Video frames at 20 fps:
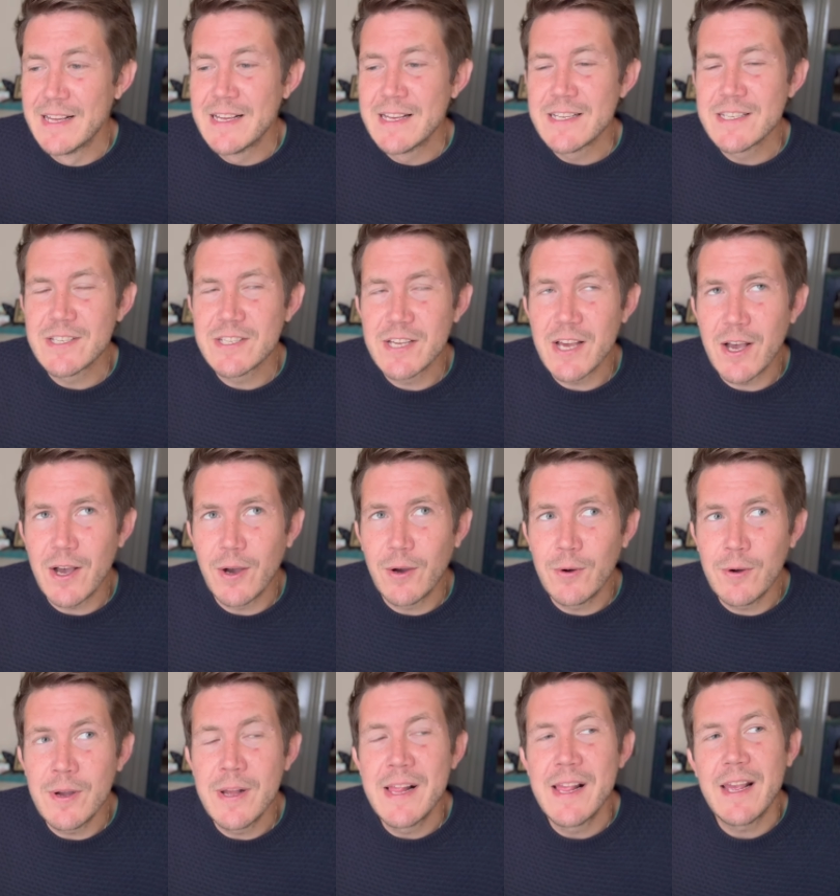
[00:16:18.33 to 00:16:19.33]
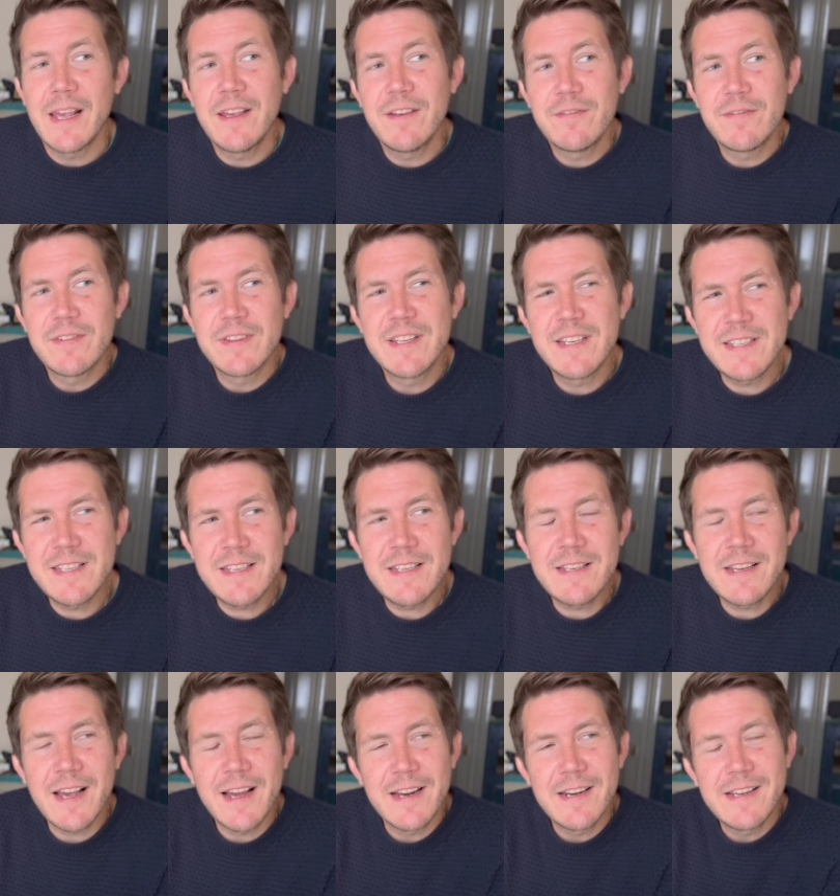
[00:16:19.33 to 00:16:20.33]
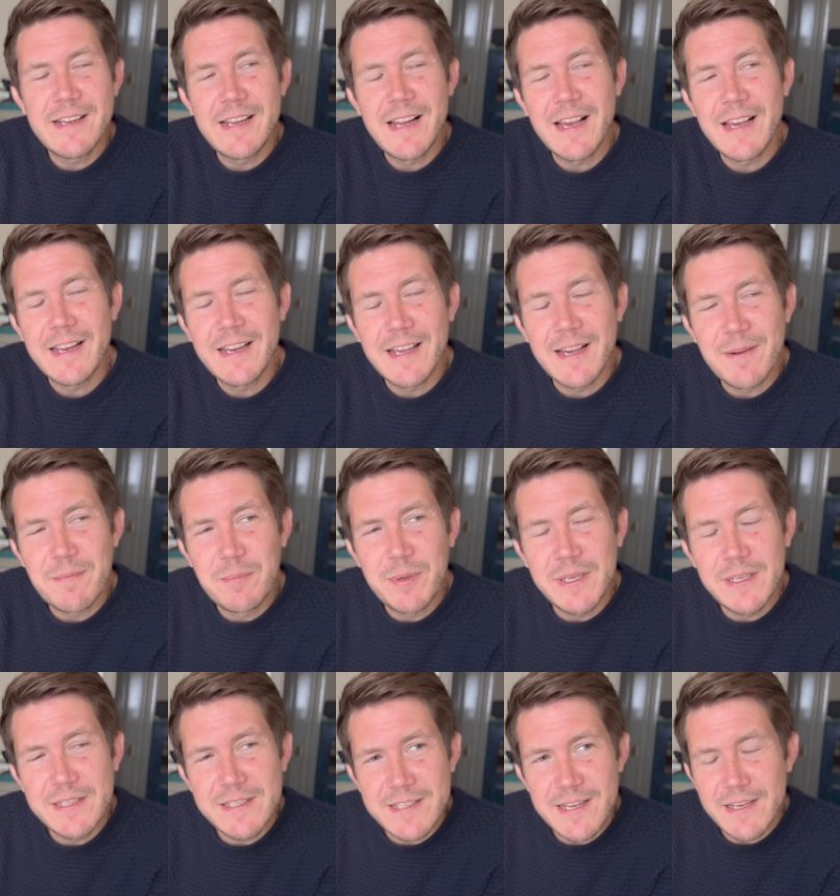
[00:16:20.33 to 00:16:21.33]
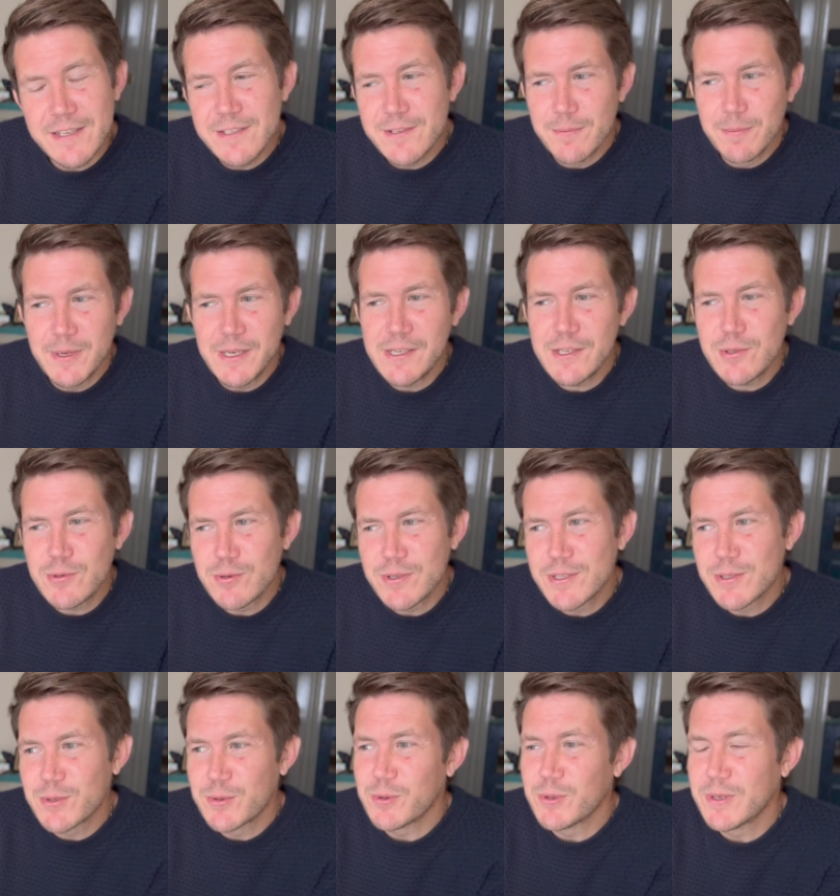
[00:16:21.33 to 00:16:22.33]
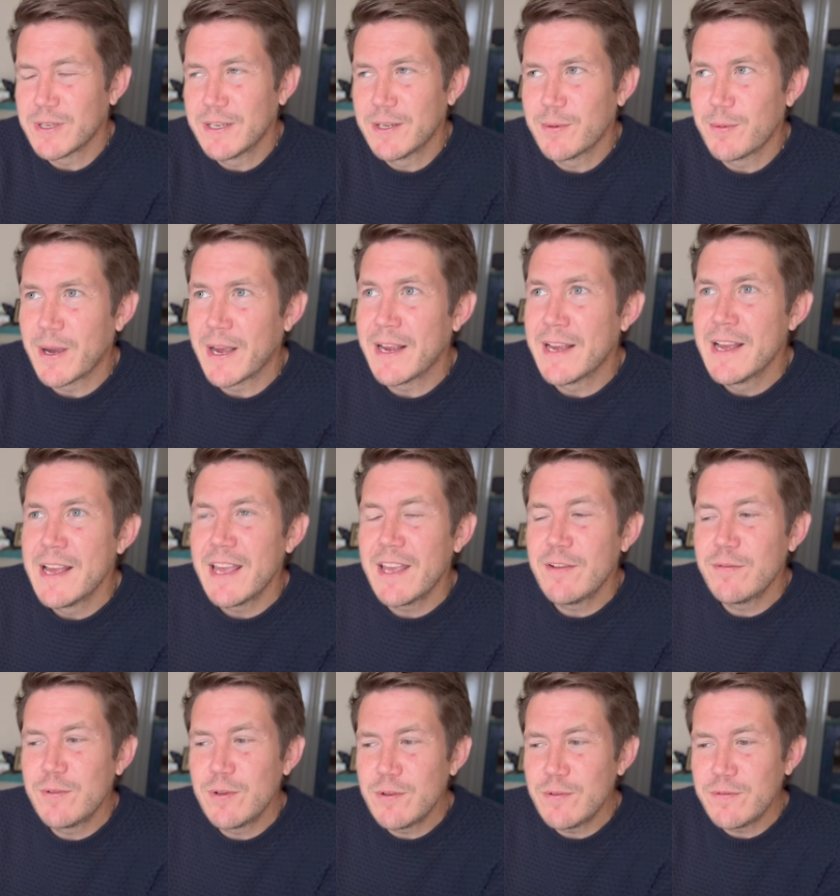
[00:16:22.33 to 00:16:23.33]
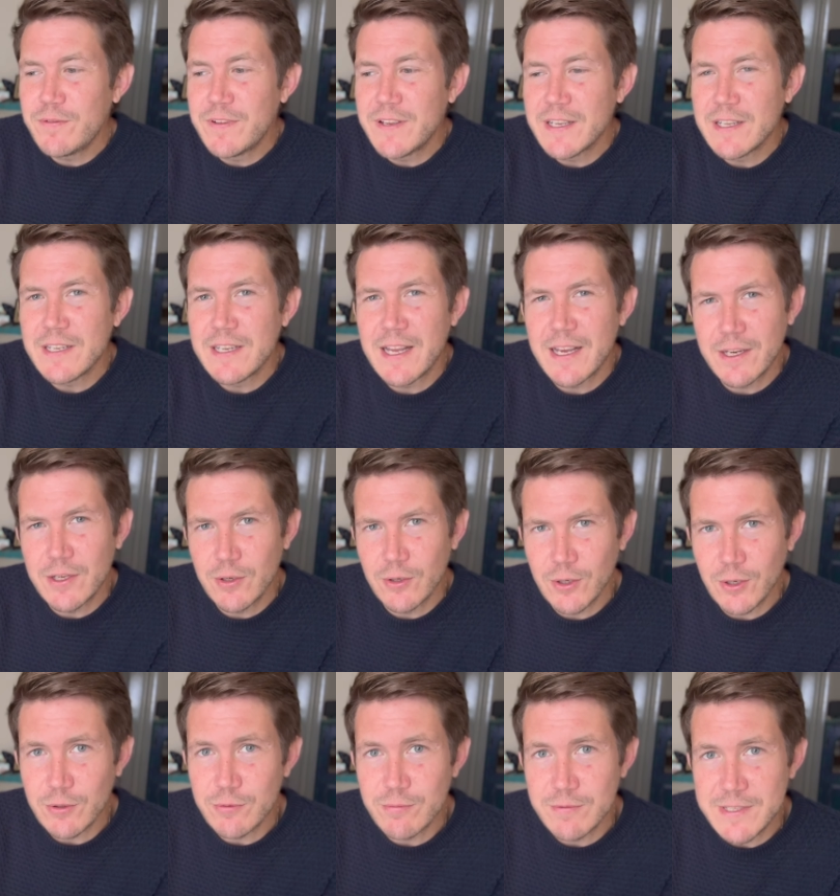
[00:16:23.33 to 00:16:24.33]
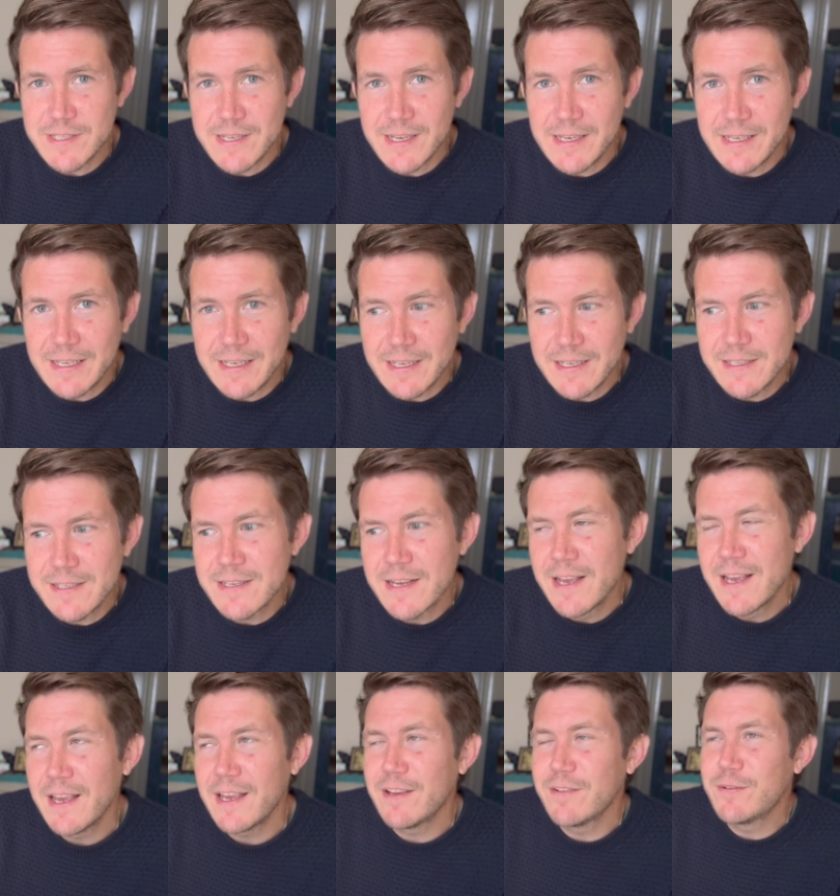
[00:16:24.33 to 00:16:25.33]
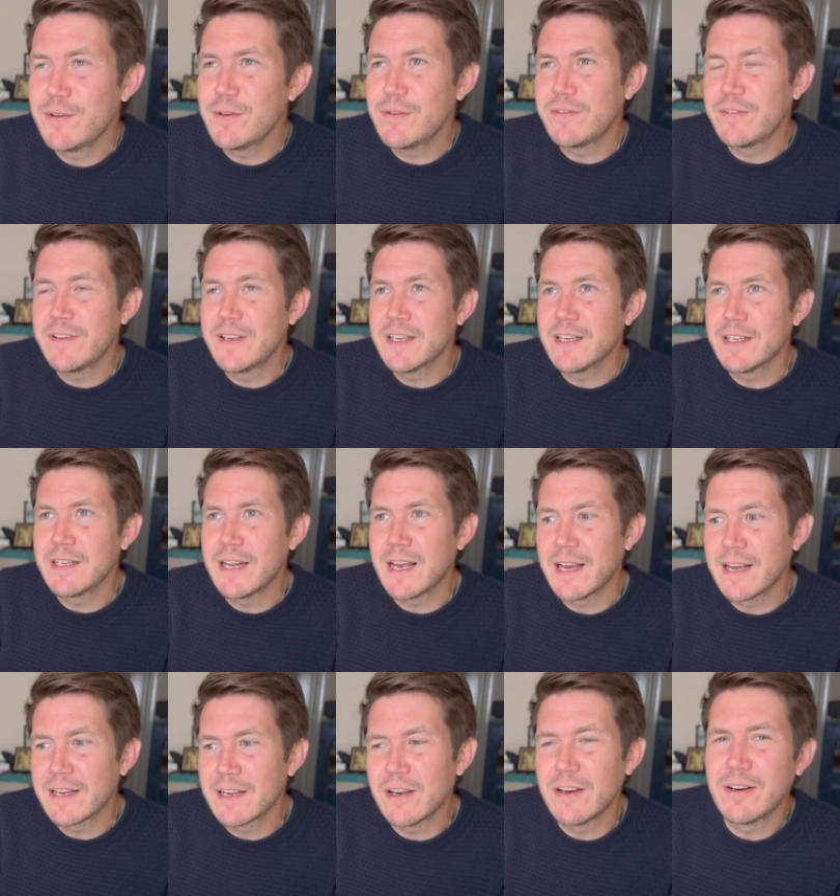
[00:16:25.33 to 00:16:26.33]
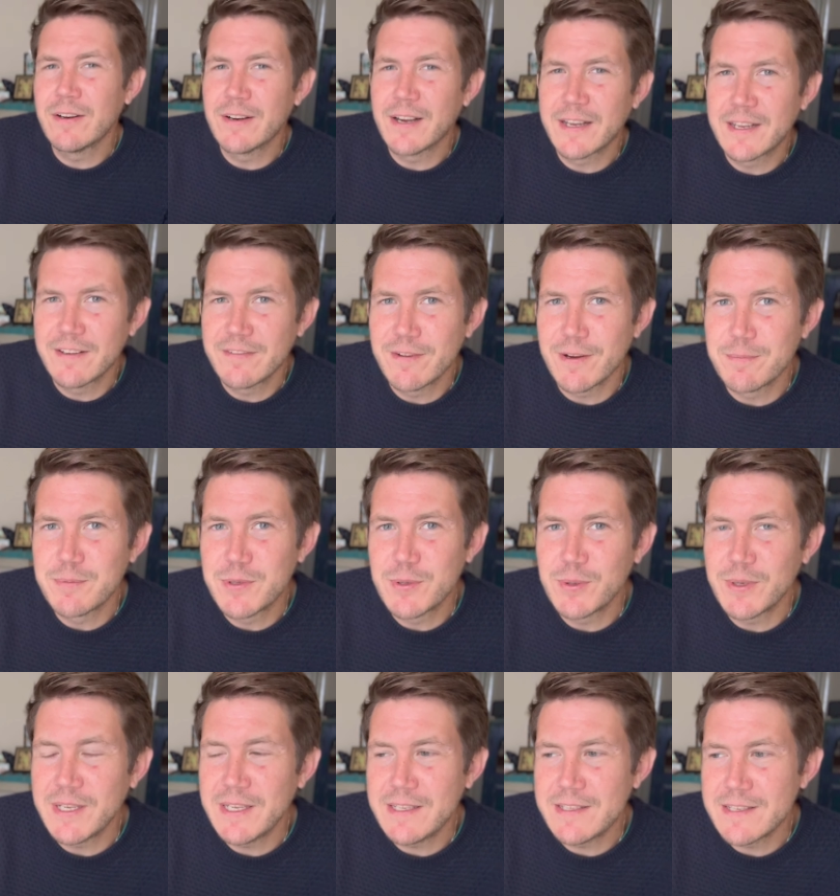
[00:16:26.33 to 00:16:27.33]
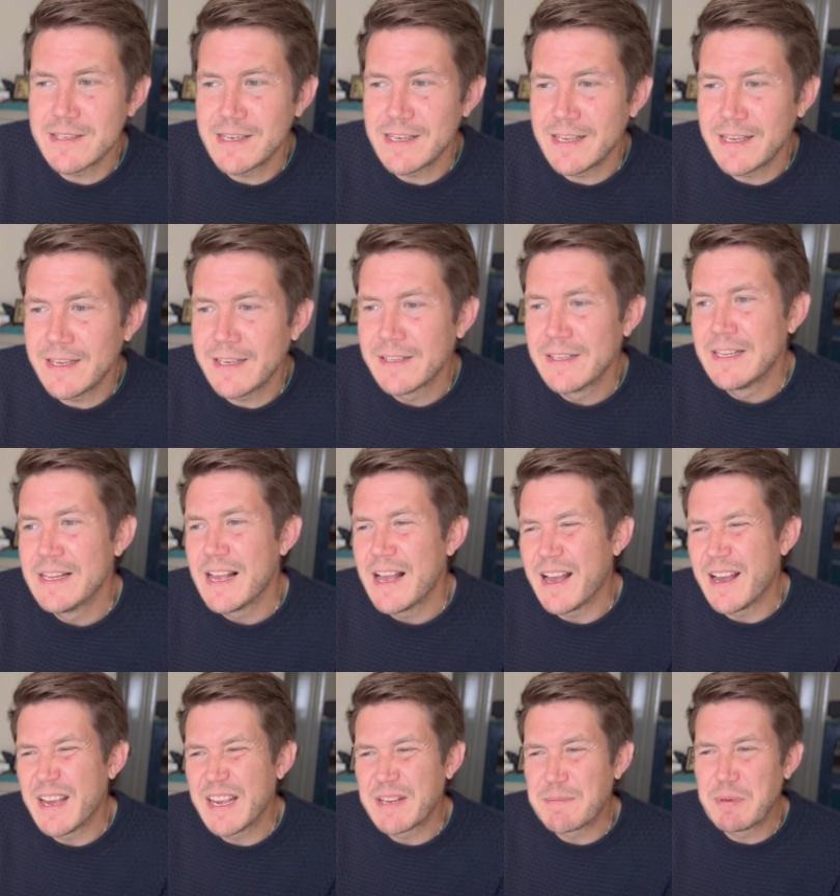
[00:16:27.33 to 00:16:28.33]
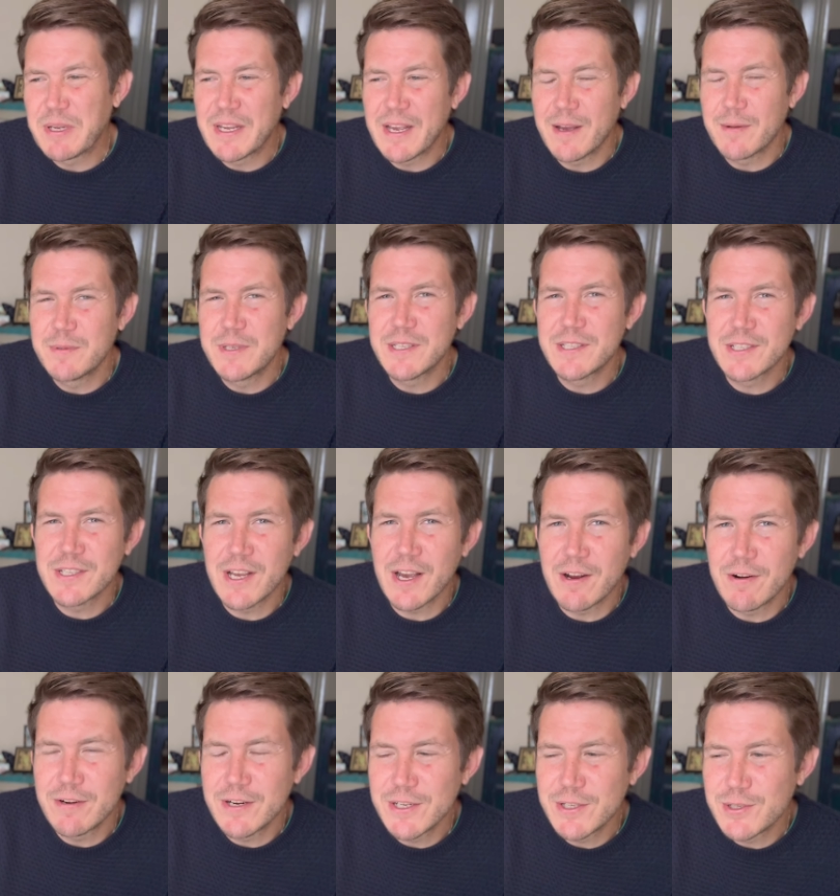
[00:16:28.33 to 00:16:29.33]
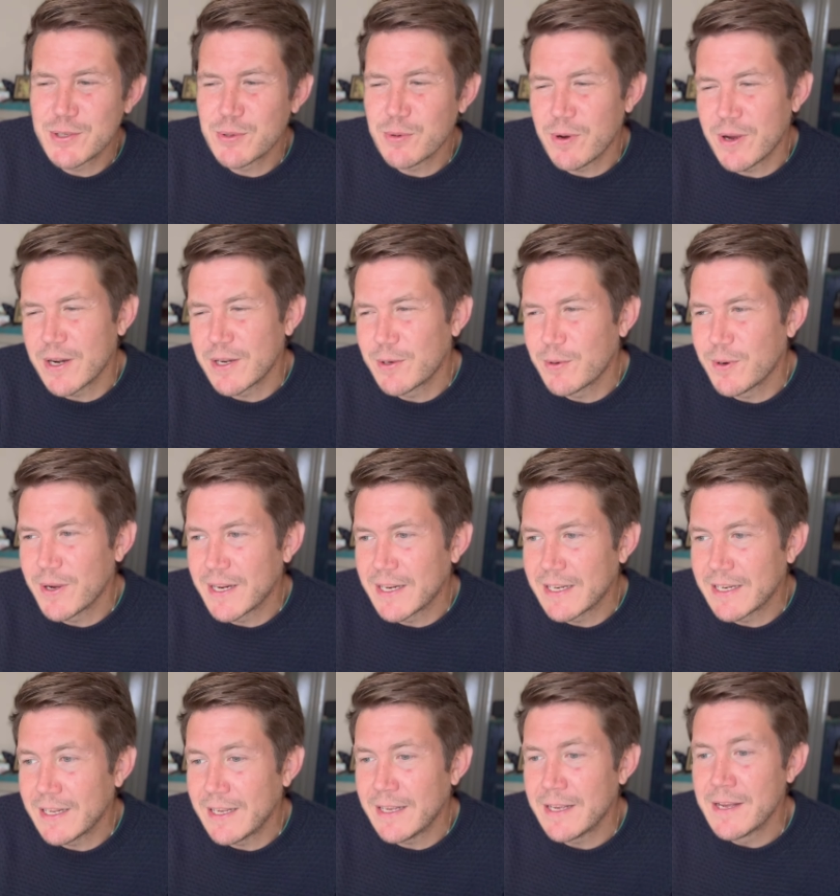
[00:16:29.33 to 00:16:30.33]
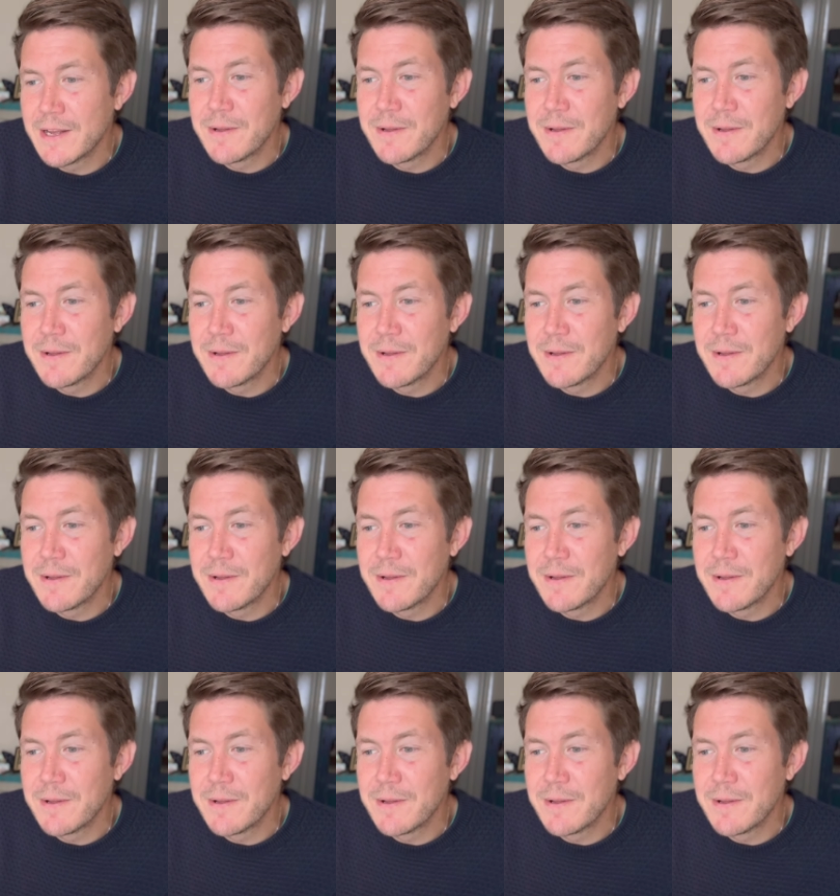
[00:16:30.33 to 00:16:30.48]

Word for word: so if this is kind of like um, being sent to military school in a way, if you feel like you're not resilient, if you feel like, oh, I give up too easily, I become discouraged quite quickly,